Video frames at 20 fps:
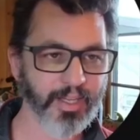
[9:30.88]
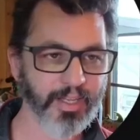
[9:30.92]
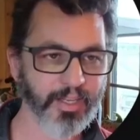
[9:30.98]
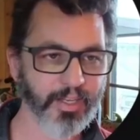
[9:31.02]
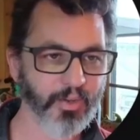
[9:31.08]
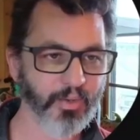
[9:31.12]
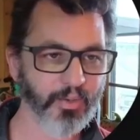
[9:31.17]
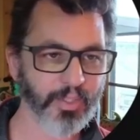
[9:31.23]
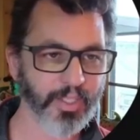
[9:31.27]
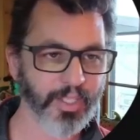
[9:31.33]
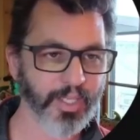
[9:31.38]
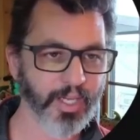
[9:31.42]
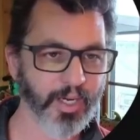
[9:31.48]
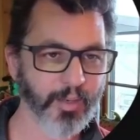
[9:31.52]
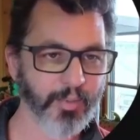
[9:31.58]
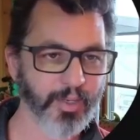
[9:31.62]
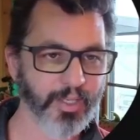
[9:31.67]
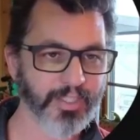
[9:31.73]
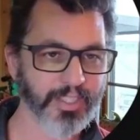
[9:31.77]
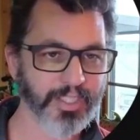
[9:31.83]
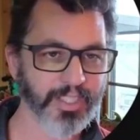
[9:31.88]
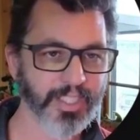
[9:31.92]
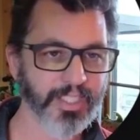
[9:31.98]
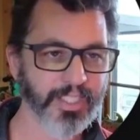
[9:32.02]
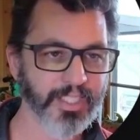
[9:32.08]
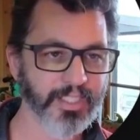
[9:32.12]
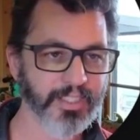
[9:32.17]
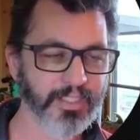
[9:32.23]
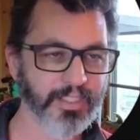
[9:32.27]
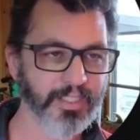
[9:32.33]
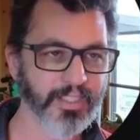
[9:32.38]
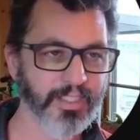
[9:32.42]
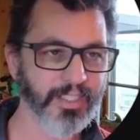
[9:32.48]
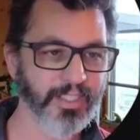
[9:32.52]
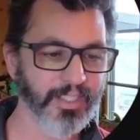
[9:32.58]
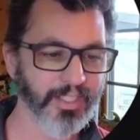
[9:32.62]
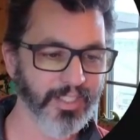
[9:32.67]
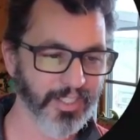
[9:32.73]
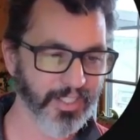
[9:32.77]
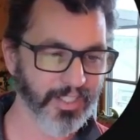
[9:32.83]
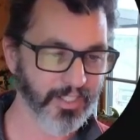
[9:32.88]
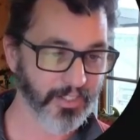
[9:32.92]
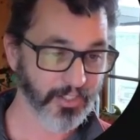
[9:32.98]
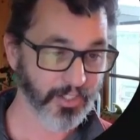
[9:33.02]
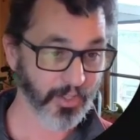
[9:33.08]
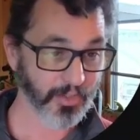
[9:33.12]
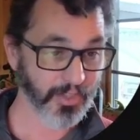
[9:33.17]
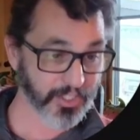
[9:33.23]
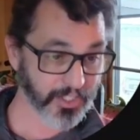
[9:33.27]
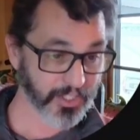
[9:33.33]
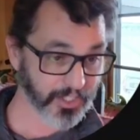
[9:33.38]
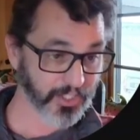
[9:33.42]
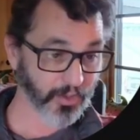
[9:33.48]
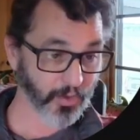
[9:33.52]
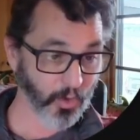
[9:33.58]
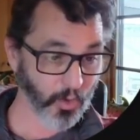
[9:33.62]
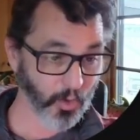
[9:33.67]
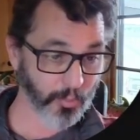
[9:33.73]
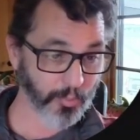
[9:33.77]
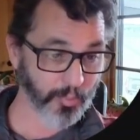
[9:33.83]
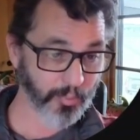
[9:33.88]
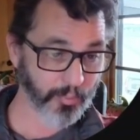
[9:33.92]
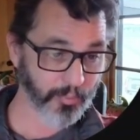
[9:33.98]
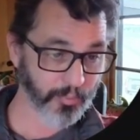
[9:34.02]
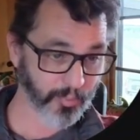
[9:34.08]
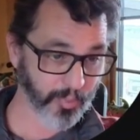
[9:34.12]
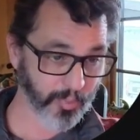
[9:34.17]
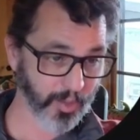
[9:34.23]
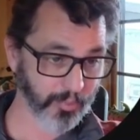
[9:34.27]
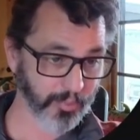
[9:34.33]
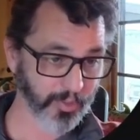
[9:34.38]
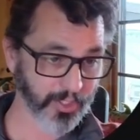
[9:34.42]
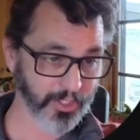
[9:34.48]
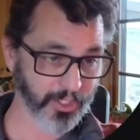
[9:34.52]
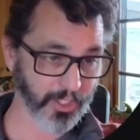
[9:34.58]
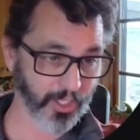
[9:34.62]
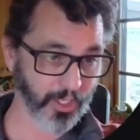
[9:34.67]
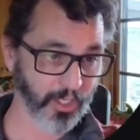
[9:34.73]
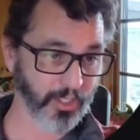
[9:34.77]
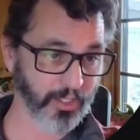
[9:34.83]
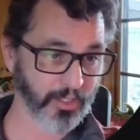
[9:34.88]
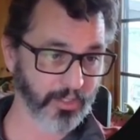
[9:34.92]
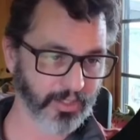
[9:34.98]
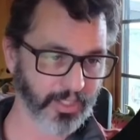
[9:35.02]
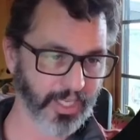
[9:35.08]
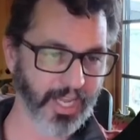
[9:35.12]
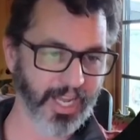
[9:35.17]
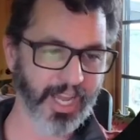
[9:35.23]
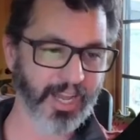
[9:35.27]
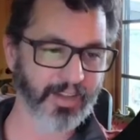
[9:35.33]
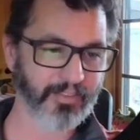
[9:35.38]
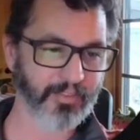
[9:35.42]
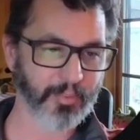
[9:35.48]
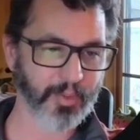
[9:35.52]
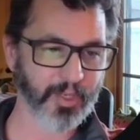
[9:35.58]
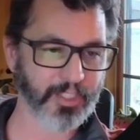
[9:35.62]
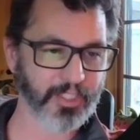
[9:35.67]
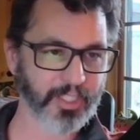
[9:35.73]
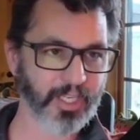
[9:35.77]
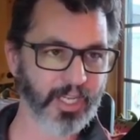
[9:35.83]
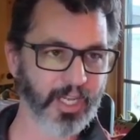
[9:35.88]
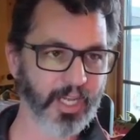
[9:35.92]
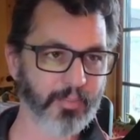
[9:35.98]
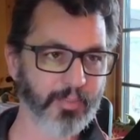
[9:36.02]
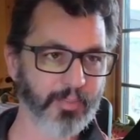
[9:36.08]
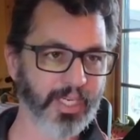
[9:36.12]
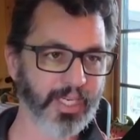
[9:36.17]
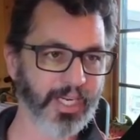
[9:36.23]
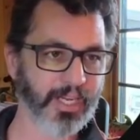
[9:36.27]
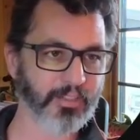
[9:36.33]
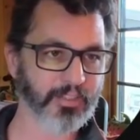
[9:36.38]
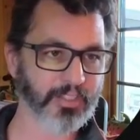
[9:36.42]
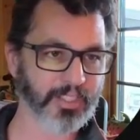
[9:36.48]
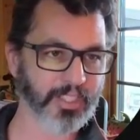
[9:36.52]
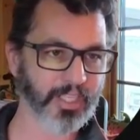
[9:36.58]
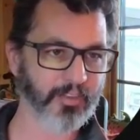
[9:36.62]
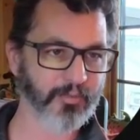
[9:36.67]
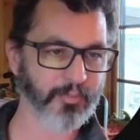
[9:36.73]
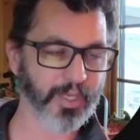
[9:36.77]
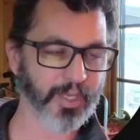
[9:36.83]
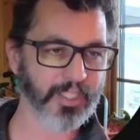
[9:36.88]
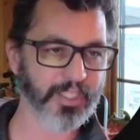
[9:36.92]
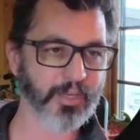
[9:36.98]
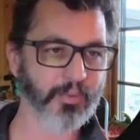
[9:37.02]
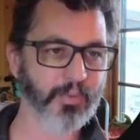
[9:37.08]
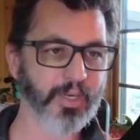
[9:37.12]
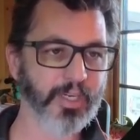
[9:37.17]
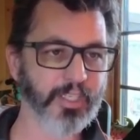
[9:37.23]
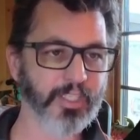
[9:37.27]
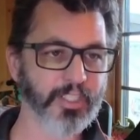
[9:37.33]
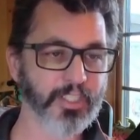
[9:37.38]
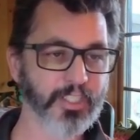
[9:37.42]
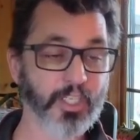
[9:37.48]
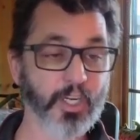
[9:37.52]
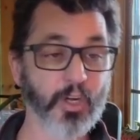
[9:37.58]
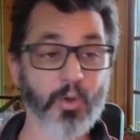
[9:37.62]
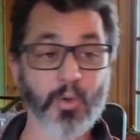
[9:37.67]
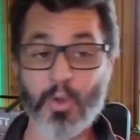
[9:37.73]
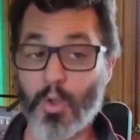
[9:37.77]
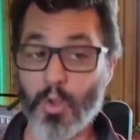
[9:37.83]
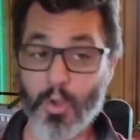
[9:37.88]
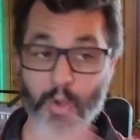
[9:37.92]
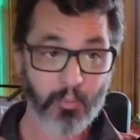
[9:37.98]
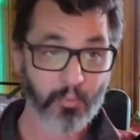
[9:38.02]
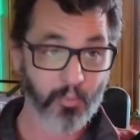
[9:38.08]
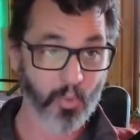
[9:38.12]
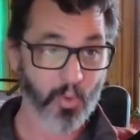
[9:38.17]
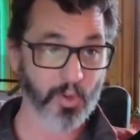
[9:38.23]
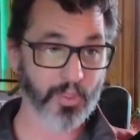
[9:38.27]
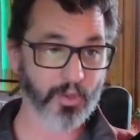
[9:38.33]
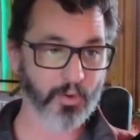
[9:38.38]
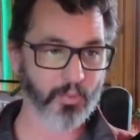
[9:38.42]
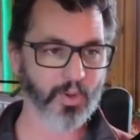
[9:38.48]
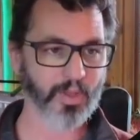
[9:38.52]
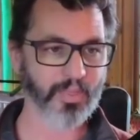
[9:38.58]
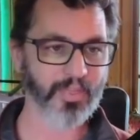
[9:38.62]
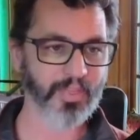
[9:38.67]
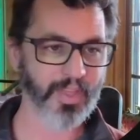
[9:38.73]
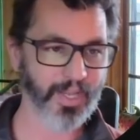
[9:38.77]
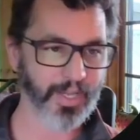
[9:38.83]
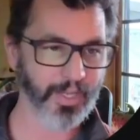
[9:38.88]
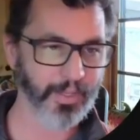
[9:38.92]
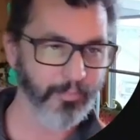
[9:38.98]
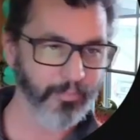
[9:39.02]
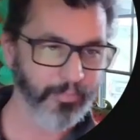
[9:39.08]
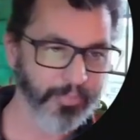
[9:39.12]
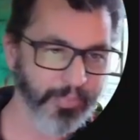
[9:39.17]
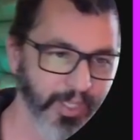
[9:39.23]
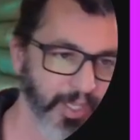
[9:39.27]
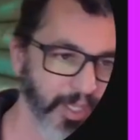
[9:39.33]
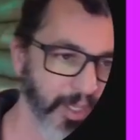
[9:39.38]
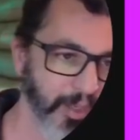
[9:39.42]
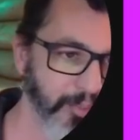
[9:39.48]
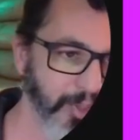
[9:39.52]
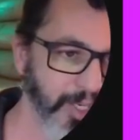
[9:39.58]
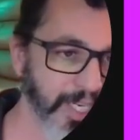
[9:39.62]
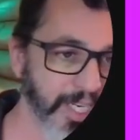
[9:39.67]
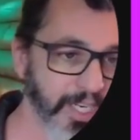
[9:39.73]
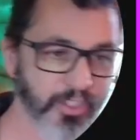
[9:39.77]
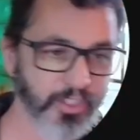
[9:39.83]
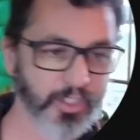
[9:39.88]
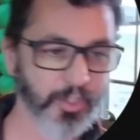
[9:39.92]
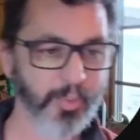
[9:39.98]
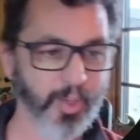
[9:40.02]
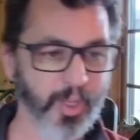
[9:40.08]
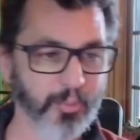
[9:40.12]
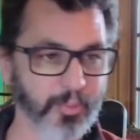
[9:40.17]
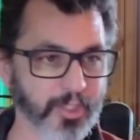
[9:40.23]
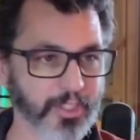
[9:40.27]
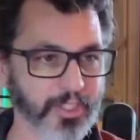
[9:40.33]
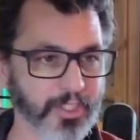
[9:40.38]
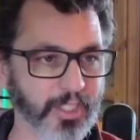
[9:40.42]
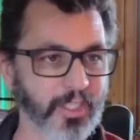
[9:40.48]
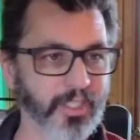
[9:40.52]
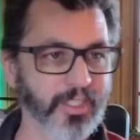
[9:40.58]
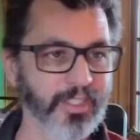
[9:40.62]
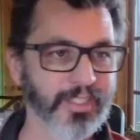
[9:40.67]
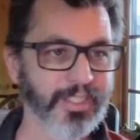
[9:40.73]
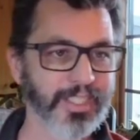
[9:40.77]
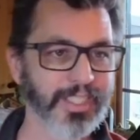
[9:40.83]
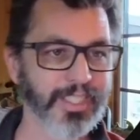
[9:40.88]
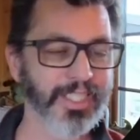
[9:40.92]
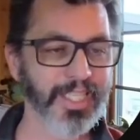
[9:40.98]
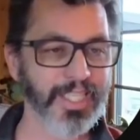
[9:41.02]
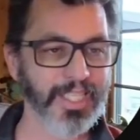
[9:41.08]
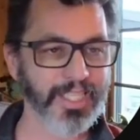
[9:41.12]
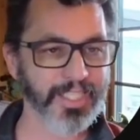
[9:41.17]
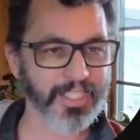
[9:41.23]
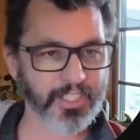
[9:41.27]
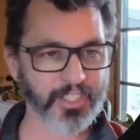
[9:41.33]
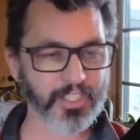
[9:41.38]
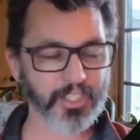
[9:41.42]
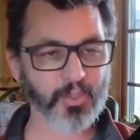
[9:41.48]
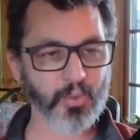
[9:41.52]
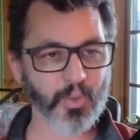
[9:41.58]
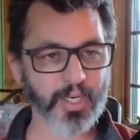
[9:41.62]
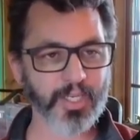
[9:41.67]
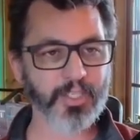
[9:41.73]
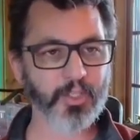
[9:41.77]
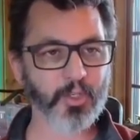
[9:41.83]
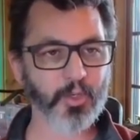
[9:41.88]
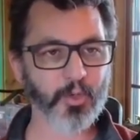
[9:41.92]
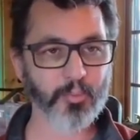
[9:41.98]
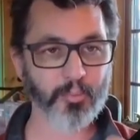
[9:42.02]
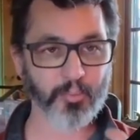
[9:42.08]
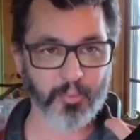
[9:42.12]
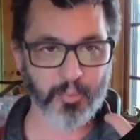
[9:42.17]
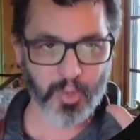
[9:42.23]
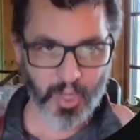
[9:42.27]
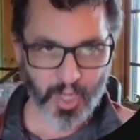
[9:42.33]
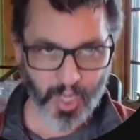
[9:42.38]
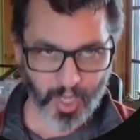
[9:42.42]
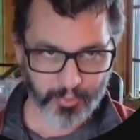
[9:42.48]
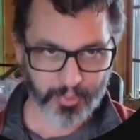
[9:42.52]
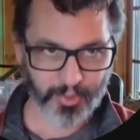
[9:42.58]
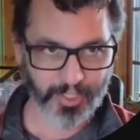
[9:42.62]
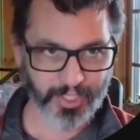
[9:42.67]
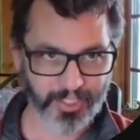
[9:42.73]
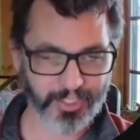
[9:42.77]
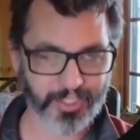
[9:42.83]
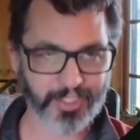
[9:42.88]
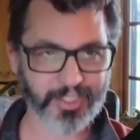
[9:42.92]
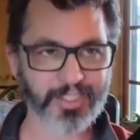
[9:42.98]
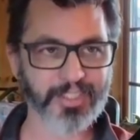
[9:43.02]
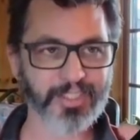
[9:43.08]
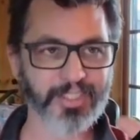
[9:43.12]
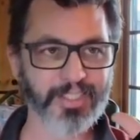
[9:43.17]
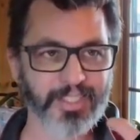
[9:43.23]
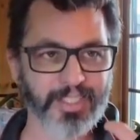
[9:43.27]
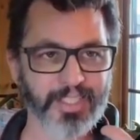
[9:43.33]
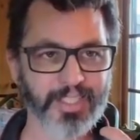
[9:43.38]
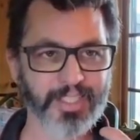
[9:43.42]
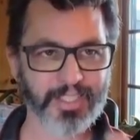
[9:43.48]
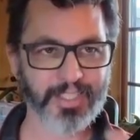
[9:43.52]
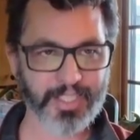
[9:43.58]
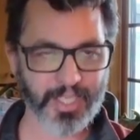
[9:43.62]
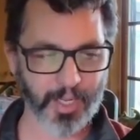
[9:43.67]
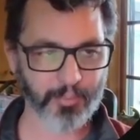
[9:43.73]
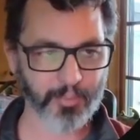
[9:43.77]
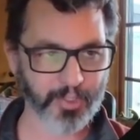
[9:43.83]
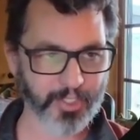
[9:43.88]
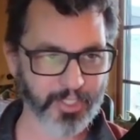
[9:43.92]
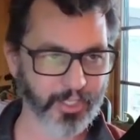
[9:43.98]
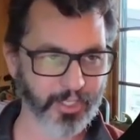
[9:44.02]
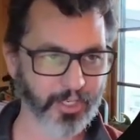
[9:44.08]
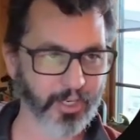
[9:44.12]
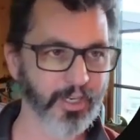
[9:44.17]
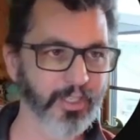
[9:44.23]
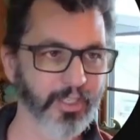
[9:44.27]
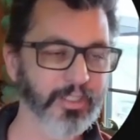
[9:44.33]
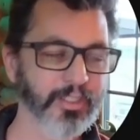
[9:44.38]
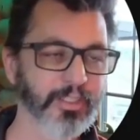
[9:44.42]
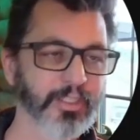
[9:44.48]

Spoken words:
You only care about seeing this. So this is the whole publisher. I have a bunch of commented out stuff because I wanted to show more than one thing. But here's a publisher. This is going to publish the temperature